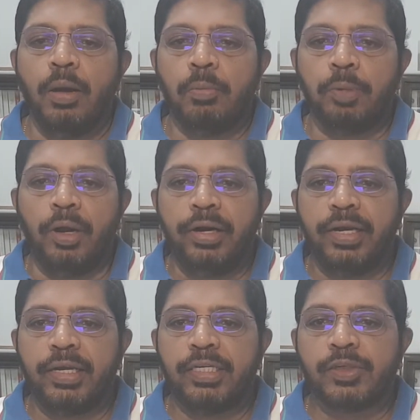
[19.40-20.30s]
Paul
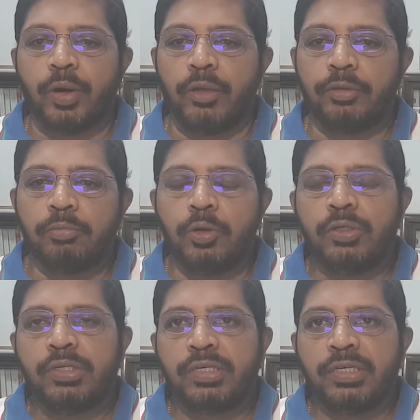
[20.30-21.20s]
Ricoeur is one of the
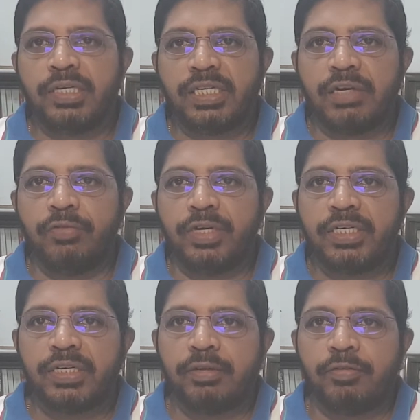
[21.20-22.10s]
most distinguished